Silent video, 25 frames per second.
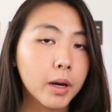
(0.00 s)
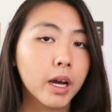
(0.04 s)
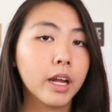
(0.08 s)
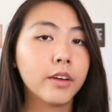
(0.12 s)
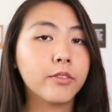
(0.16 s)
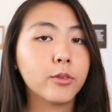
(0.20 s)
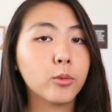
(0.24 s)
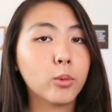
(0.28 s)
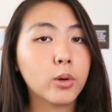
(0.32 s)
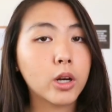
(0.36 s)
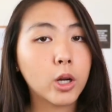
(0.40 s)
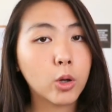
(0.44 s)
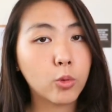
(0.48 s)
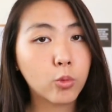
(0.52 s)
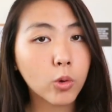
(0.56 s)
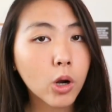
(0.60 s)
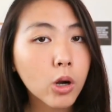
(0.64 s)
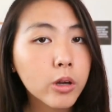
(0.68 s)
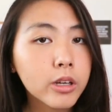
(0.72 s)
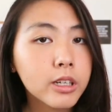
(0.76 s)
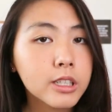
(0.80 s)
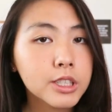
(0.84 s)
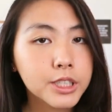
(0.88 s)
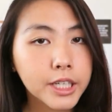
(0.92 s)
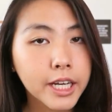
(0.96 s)
but if you want to grow
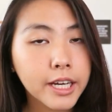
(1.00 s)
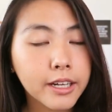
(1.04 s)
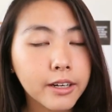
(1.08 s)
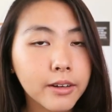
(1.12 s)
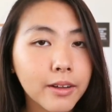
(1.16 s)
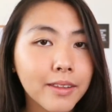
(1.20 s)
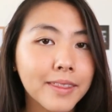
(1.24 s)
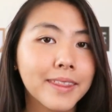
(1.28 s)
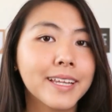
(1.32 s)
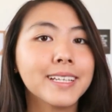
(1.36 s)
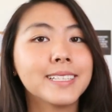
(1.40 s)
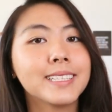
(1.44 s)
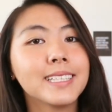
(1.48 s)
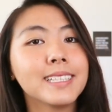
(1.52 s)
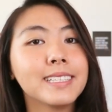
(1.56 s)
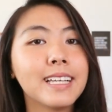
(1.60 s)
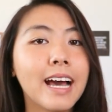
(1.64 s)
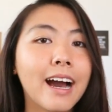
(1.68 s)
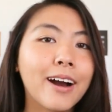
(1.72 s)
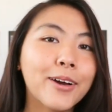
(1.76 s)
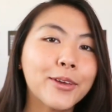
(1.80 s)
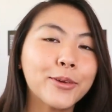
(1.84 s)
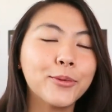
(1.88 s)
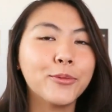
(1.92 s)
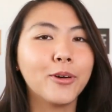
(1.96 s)
your channel, this is
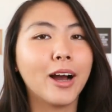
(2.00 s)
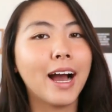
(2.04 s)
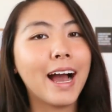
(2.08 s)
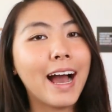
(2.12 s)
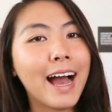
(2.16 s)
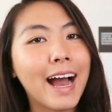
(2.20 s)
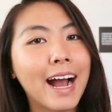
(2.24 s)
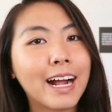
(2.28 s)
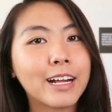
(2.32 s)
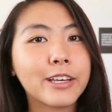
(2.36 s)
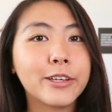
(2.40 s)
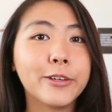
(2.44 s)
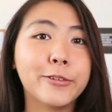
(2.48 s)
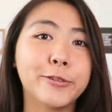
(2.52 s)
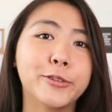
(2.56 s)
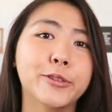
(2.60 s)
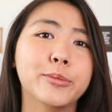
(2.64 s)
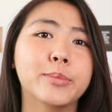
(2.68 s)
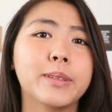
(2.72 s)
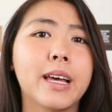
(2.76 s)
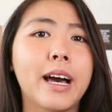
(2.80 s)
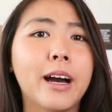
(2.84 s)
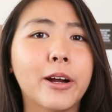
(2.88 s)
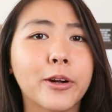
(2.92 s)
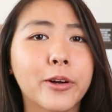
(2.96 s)
how you hack
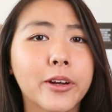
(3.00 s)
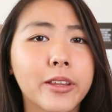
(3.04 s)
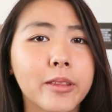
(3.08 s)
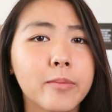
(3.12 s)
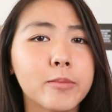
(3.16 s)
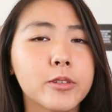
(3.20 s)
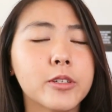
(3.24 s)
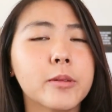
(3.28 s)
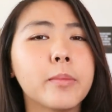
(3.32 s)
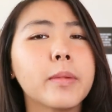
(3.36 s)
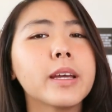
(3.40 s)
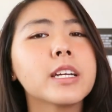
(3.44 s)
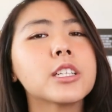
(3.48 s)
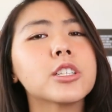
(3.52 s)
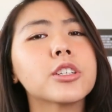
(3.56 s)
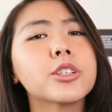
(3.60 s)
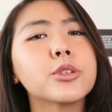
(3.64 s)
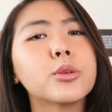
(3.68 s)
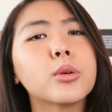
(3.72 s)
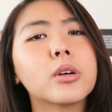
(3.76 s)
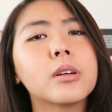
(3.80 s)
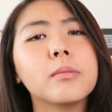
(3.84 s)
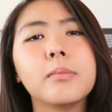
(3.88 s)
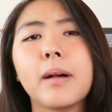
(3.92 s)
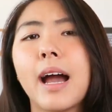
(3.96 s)
YouTube's algorithm to make sure
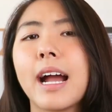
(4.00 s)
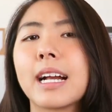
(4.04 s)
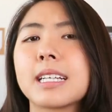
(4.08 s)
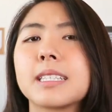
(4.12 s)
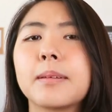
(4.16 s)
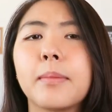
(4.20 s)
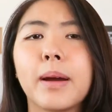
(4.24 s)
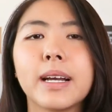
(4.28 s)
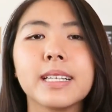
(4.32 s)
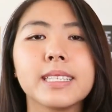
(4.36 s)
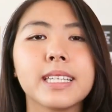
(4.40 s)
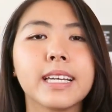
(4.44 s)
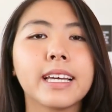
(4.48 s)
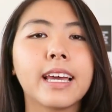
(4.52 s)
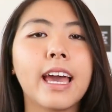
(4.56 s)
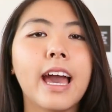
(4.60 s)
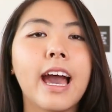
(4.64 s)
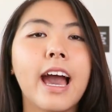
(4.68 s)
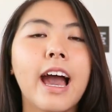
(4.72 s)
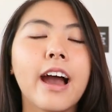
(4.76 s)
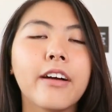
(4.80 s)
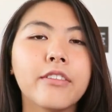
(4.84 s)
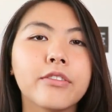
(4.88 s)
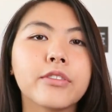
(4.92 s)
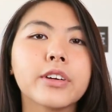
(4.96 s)
you are maximizing
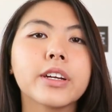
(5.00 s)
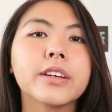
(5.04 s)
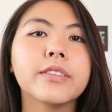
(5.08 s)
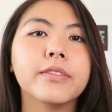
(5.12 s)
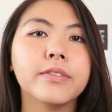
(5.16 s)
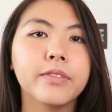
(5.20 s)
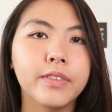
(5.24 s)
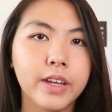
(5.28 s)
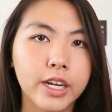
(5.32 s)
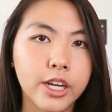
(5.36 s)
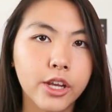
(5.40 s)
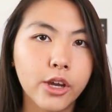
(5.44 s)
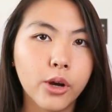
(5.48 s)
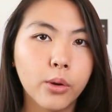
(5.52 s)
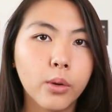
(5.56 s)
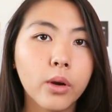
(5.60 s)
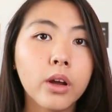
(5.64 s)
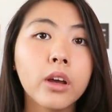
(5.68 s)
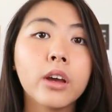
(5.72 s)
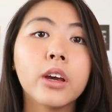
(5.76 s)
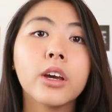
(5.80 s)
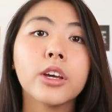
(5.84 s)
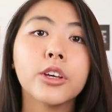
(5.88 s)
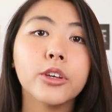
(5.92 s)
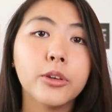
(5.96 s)
every video
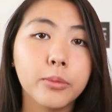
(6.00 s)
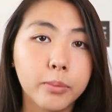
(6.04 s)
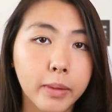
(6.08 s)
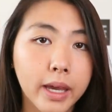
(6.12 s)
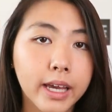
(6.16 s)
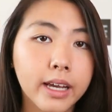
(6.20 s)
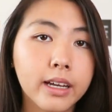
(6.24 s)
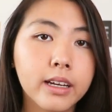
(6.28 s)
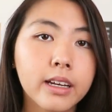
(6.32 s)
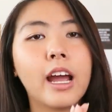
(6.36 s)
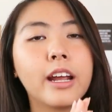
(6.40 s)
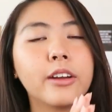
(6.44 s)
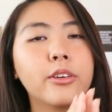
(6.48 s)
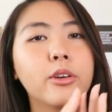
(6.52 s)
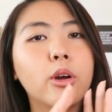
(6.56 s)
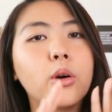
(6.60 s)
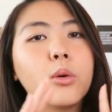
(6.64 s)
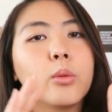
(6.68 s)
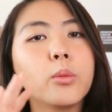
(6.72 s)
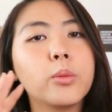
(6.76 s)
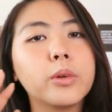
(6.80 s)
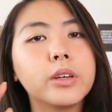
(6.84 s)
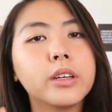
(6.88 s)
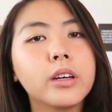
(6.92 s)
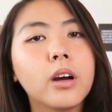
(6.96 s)
you make. I know
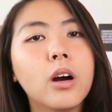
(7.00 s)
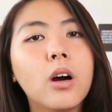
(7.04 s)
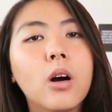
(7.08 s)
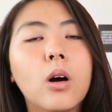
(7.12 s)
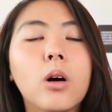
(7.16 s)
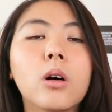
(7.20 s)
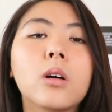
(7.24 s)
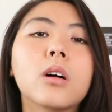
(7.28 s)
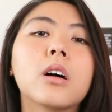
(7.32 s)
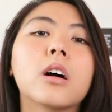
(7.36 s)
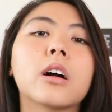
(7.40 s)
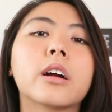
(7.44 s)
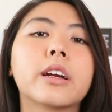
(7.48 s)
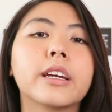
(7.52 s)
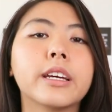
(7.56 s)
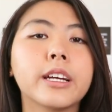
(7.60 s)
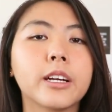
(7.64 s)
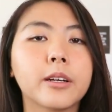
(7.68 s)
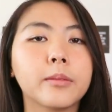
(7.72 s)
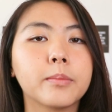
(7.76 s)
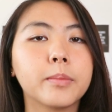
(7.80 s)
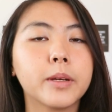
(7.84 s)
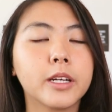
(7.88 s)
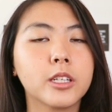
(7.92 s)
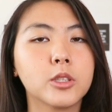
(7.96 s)
we all are
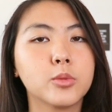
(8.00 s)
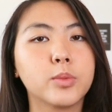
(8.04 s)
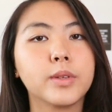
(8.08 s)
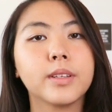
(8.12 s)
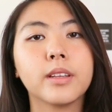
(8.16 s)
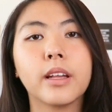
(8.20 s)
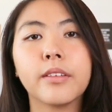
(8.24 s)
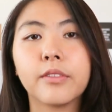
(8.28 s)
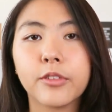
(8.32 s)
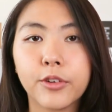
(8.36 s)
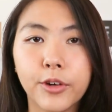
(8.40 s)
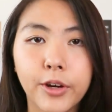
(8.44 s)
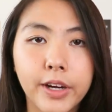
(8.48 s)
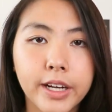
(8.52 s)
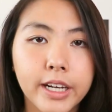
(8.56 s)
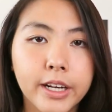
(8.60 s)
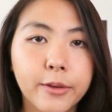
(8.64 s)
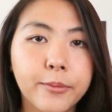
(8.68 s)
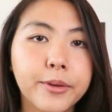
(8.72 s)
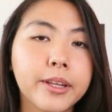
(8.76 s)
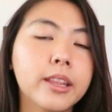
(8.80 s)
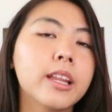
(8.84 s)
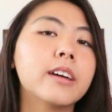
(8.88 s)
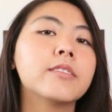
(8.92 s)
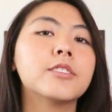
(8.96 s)
here because we love creating,
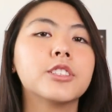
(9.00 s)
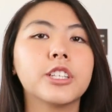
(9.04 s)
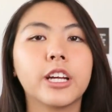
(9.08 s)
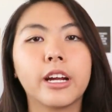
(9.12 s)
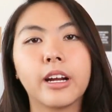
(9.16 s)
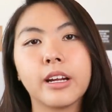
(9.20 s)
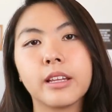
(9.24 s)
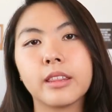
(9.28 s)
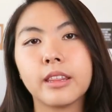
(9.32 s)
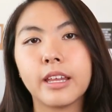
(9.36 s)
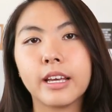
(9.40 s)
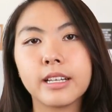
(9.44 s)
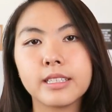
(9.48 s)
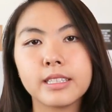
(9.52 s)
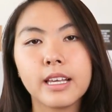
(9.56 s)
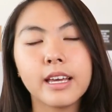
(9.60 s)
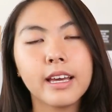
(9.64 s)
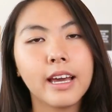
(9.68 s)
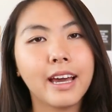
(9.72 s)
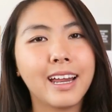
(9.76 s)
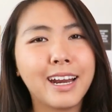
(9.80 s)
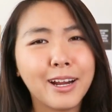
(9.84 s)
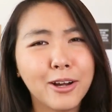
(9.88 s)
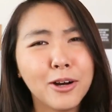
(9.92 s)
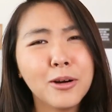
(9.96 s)
we love sharing things,
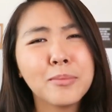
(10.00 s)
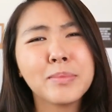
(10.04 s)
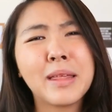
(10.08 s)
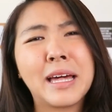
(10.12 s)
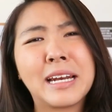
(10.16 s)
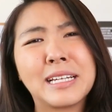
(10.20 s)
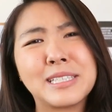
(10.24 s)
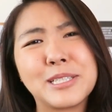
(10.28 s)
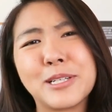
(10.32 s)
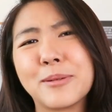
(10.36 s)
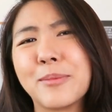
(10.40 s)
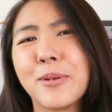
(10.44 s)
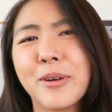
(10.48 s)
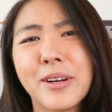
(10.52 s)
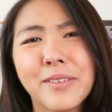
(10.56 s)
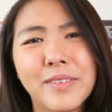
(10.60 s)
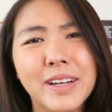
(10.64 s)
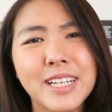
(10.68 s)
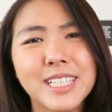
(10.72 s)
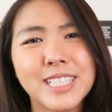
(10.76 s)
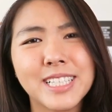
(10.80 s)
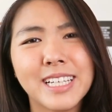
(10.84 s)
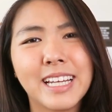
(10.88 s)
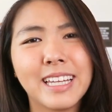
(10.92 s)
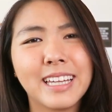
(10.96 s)
and I hope that is your
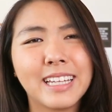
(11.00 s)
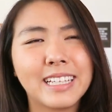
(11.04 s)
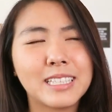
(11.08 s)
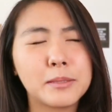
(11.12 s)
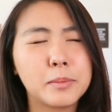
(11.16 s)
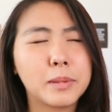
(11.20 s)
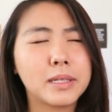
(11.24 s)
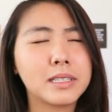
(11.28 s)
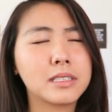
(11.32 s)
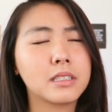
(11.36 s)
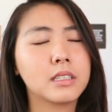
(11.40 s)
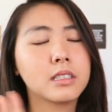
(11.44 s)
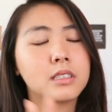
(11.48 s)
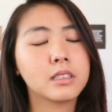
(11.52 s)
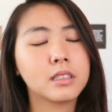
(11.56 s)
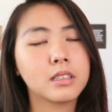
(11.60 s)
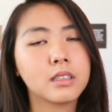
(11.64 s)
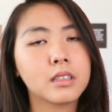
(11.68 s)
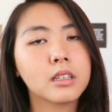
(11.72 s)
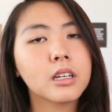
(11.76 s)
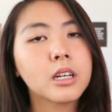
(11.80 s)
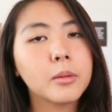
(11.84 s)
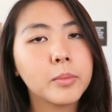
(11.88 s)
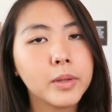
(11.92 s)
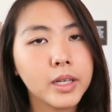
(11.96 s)
motivation at least, because it's
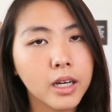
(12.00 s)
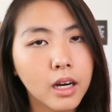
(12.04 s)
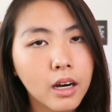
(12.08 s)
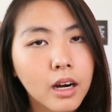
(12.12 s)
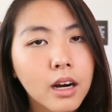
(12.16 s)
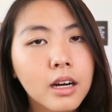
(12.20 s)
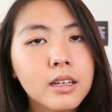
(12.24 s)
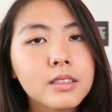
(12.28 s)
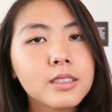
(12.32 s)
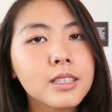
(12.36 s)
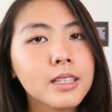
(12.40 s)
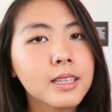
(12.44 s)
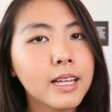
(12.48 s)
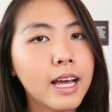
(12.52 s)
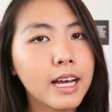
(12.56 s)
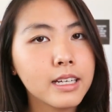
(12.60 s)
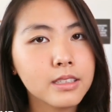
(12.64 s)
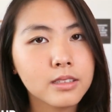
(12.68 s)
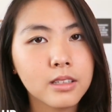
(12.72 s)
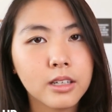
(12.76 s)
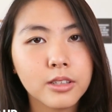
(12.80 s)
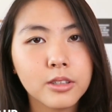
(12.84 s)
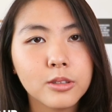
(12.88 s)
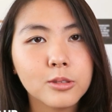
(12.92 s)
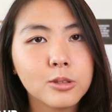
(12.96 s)
gonna be hard to
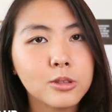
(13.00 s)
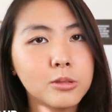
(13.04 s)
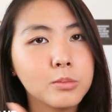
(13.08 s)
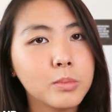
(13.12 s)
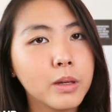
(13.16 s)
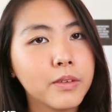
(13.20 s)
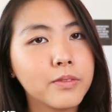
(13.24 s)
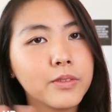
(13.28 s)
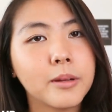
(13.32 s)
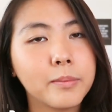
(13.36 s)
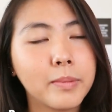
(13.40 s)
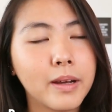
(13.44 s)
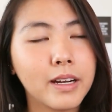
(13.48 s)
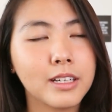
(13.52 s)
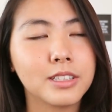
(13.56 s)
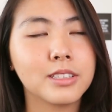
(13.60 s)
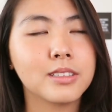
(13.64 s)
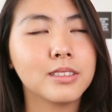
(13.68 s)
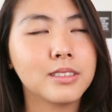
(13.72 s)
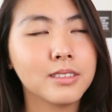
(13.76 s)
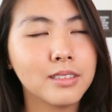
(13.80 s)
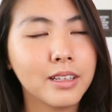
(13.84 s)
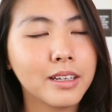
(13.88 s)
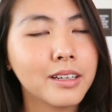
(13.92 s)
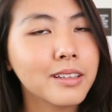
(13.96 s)
last on YouTube if your passion
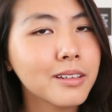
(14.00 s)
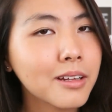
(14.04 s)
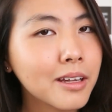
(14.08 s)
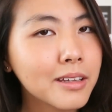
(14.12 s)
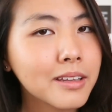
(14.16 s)
is like